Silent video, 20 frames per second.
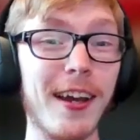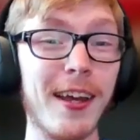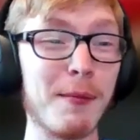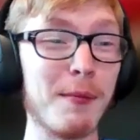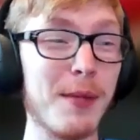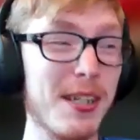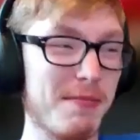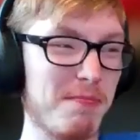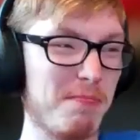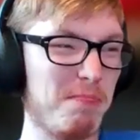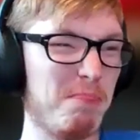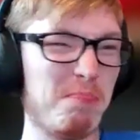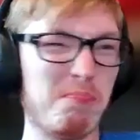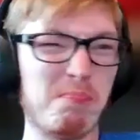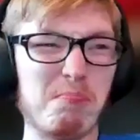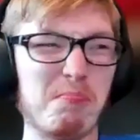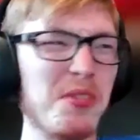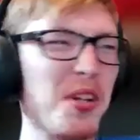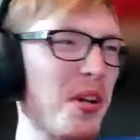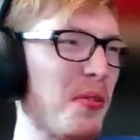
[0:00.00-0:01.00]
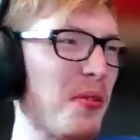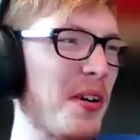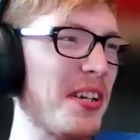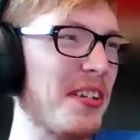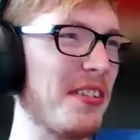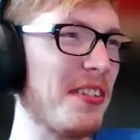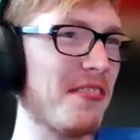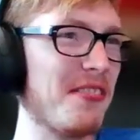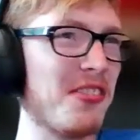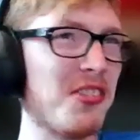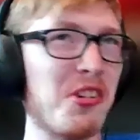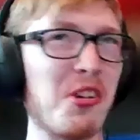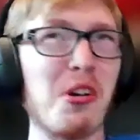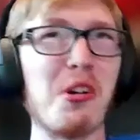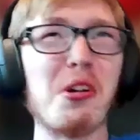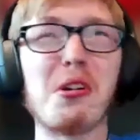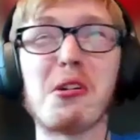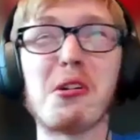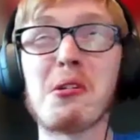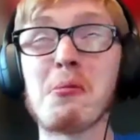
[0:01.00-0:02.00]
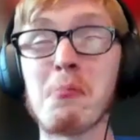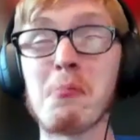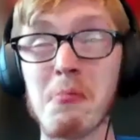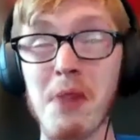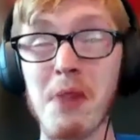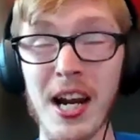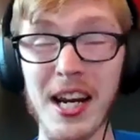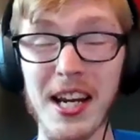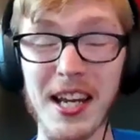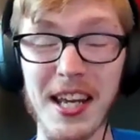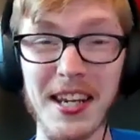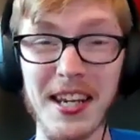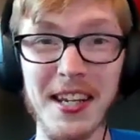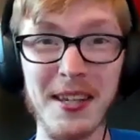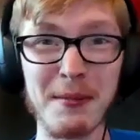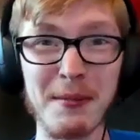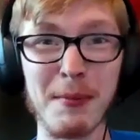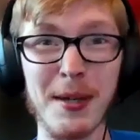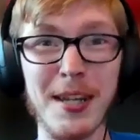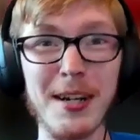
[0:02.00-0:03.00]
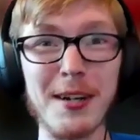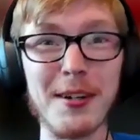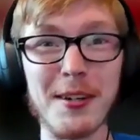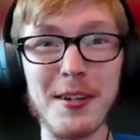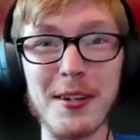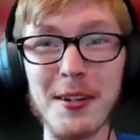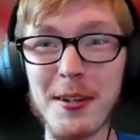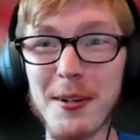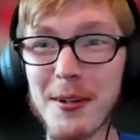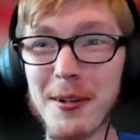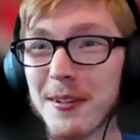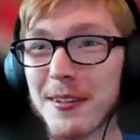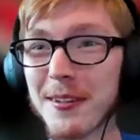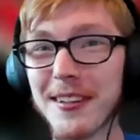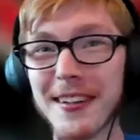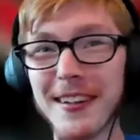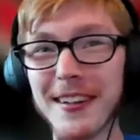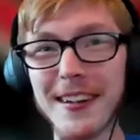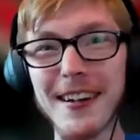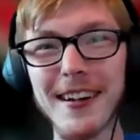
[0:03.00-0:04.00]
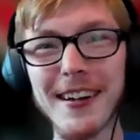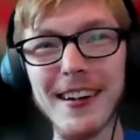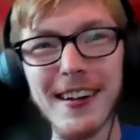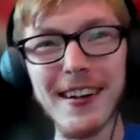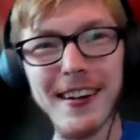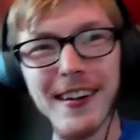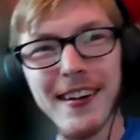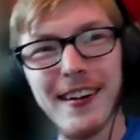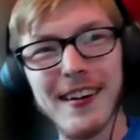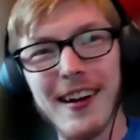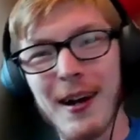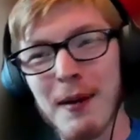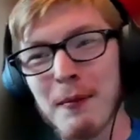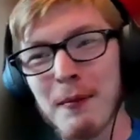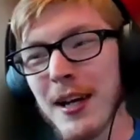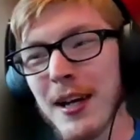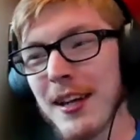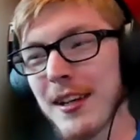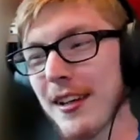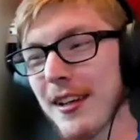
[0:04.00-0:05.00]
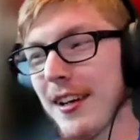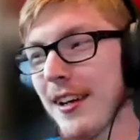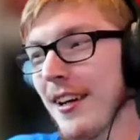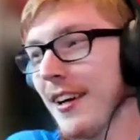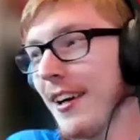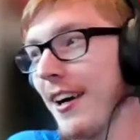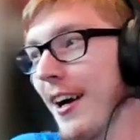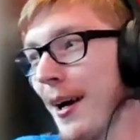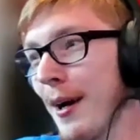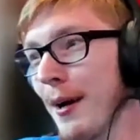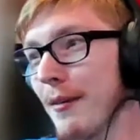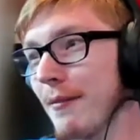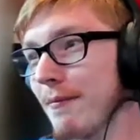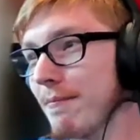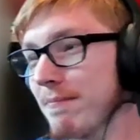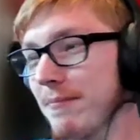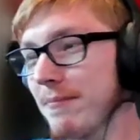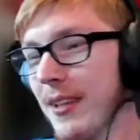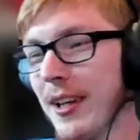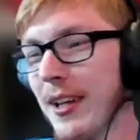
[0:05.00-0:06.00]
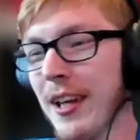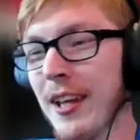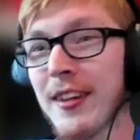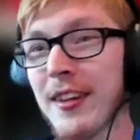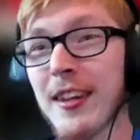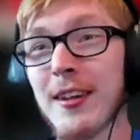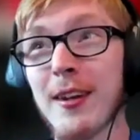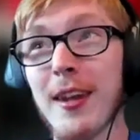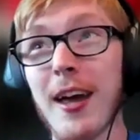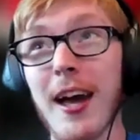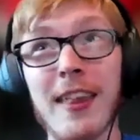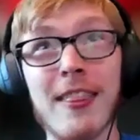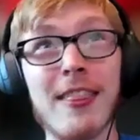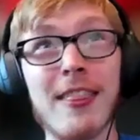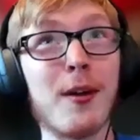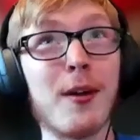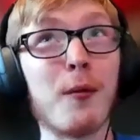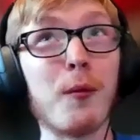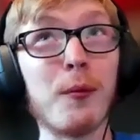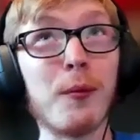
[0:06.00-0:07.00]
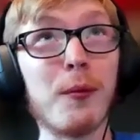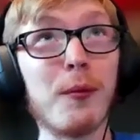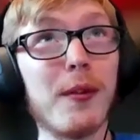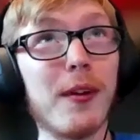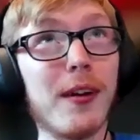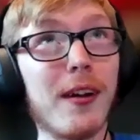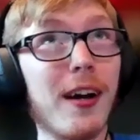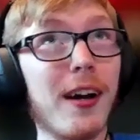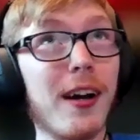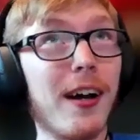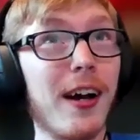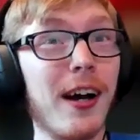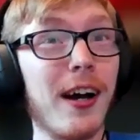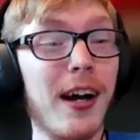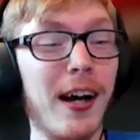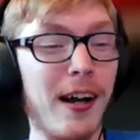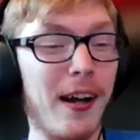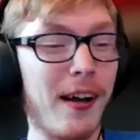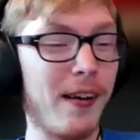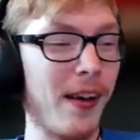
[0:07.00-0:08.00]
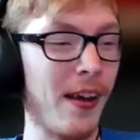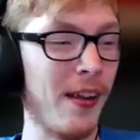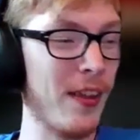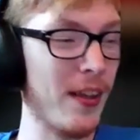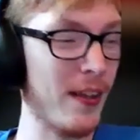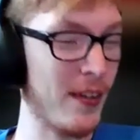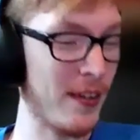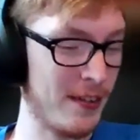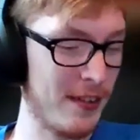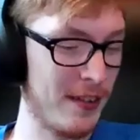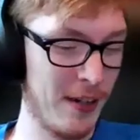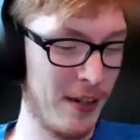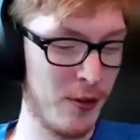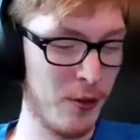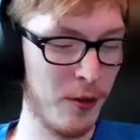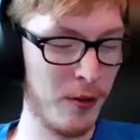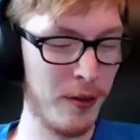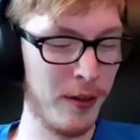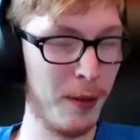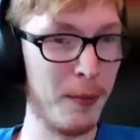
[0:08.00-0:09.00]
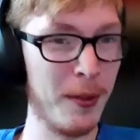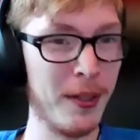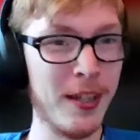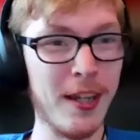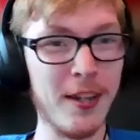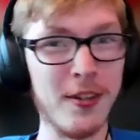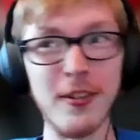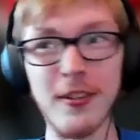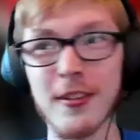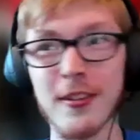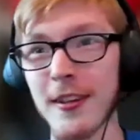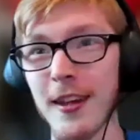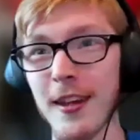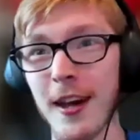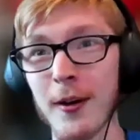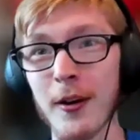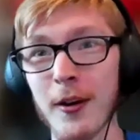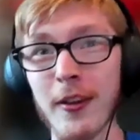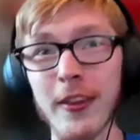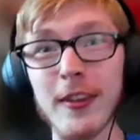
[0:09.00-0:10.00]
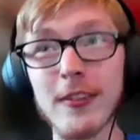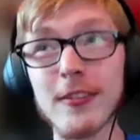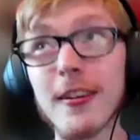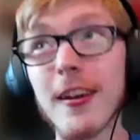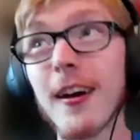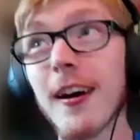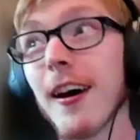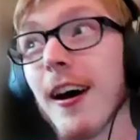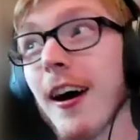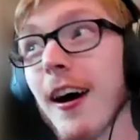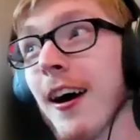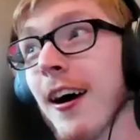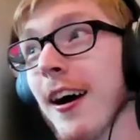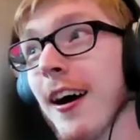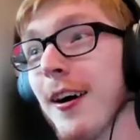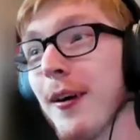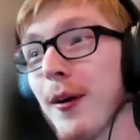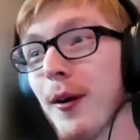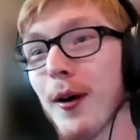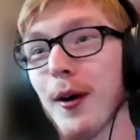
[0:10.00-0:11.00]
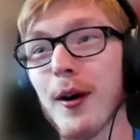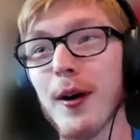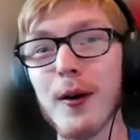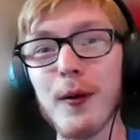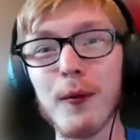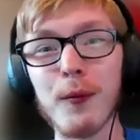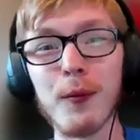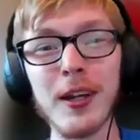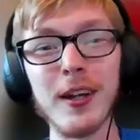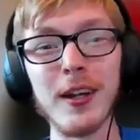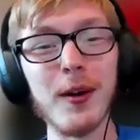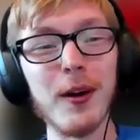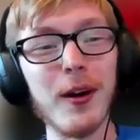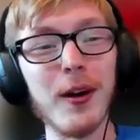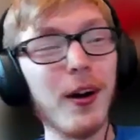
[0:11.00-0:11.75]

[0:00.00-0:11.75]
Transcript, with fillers: And I'm like, "You know what? Sure. I got nothing better to do. I'm at," uh, and then I think. Uh, I think the statute of limitations is out on this. Uh, All right, we.